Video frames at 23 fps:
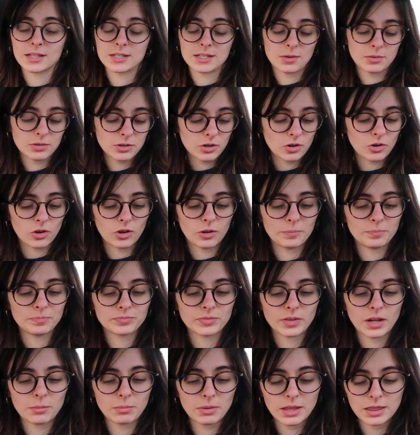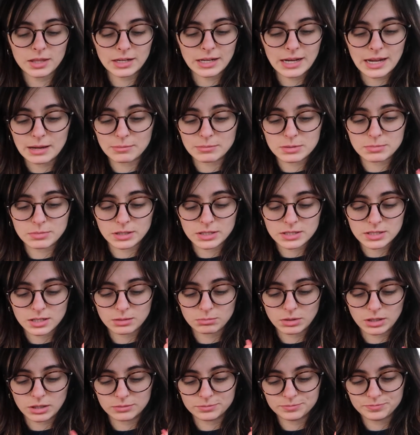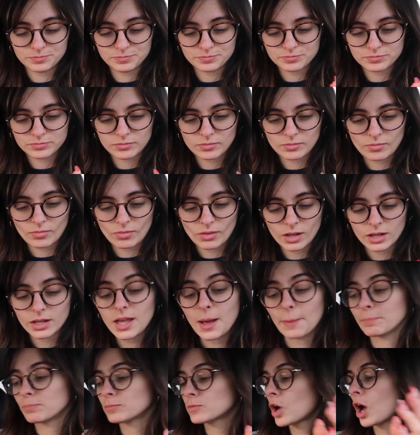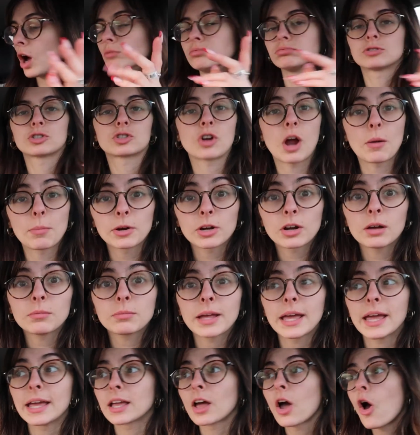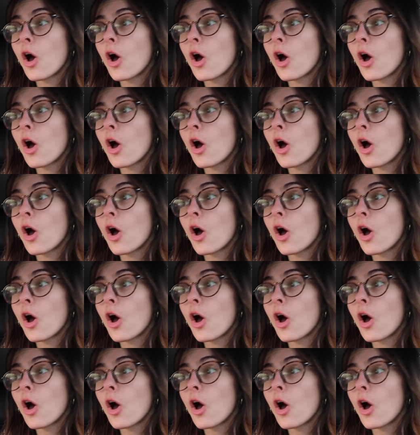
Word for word: Is that what they're called? I'm getting the names mixed up now. Yep. Oh, strawberry crumb cake.